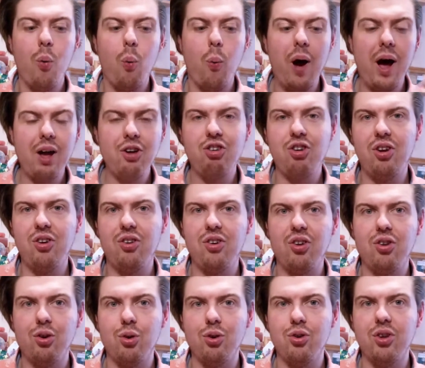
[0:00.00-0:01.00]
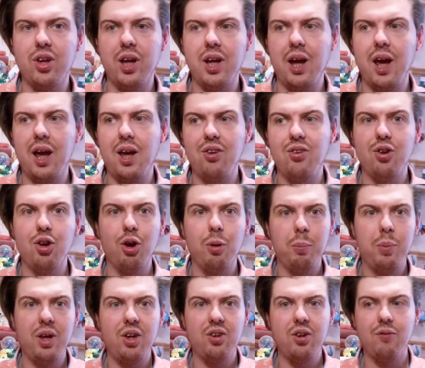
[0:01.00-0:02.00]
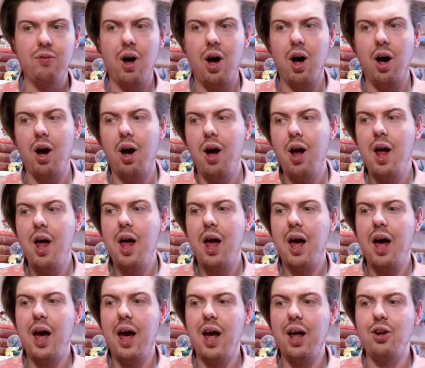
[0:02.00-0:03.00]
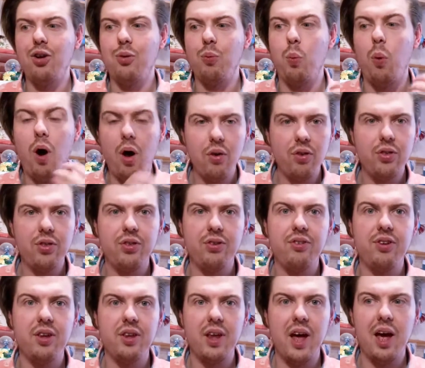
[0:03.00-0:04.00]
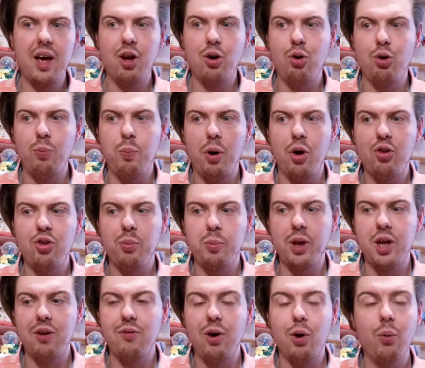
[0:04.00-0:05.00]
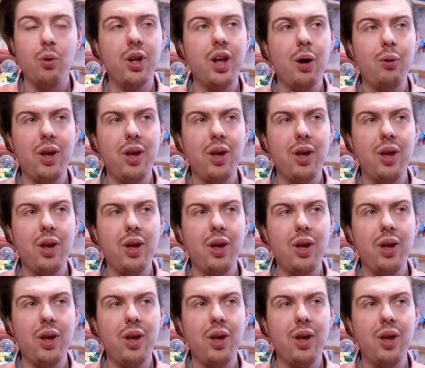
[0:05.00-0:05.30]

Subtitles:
why she's discussing a certain piece of art and what that could possibly evoke.